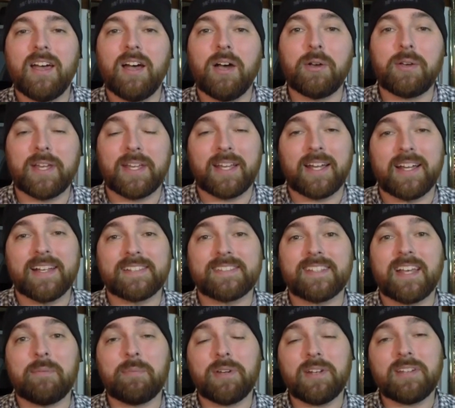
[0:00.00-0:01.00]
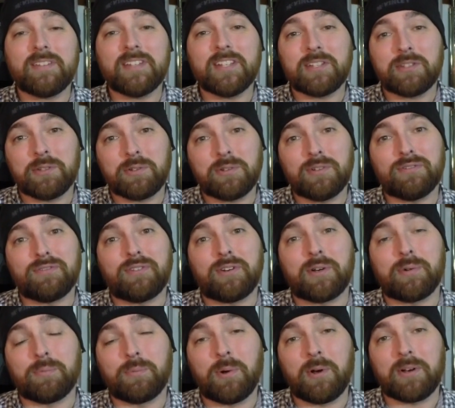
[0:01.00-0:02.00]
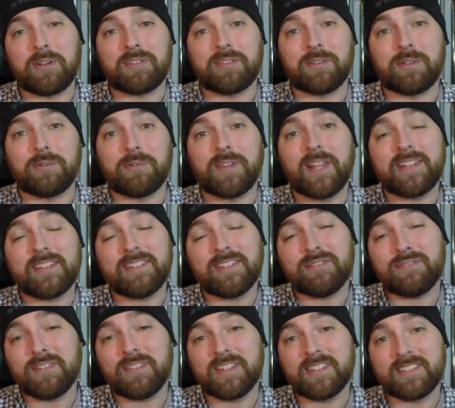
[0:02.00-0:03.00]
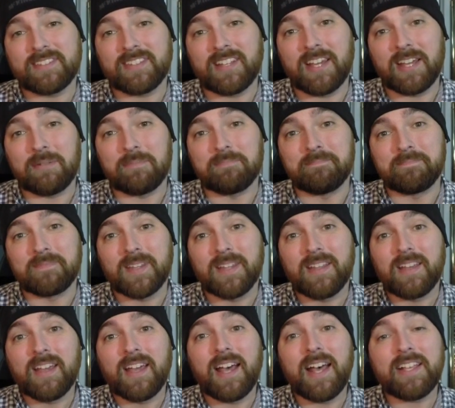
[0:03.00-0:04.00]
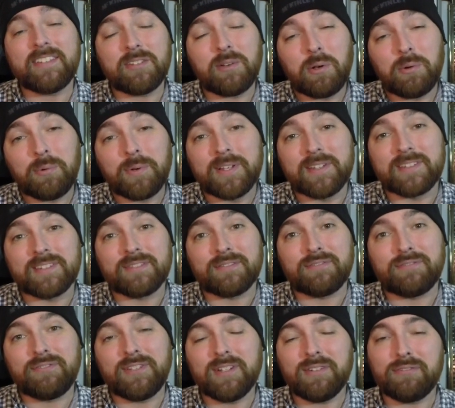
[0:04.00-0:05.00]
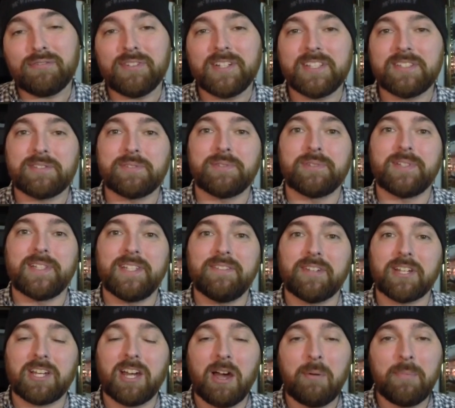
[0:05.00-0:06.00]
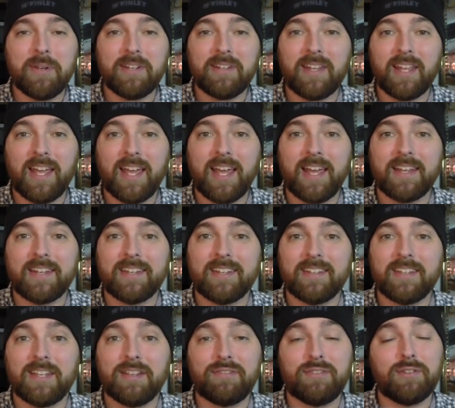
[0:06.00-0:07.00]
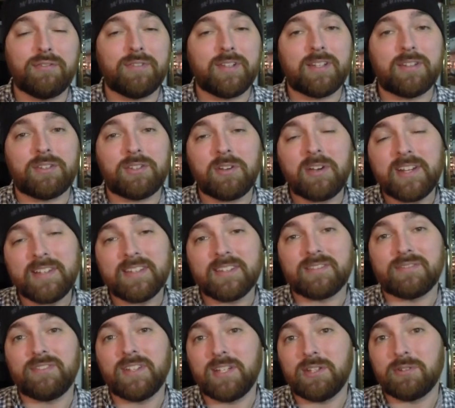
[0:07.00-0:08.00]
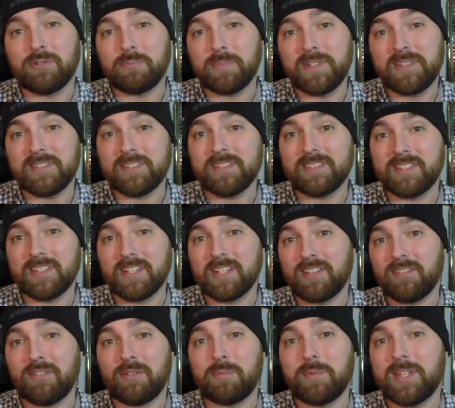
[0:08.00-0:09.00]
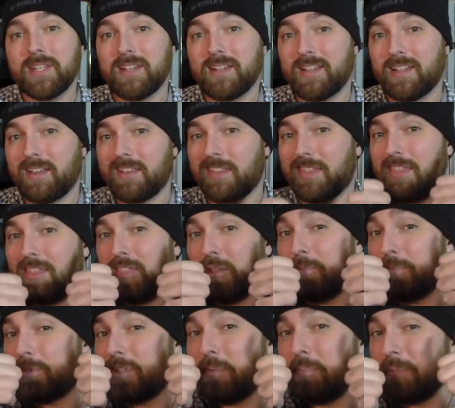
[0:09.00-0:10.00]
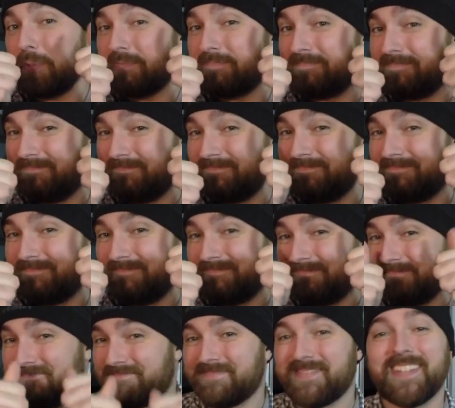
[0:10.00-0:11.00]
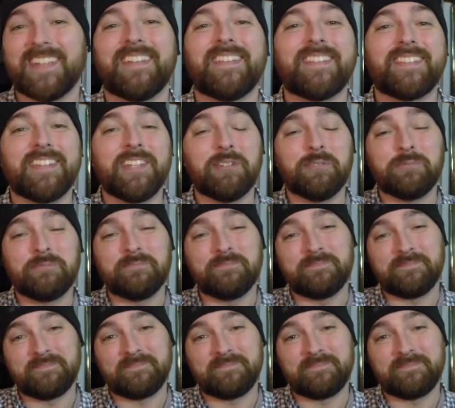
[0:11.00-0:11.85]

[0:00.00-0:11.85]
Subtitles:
Okay guys, I'm gonna take Yokul for a walk, so that's it for this time. As always, feel free to leave a comment, and if you've enjoyed this video, please consider giving me a thumbs up. See you!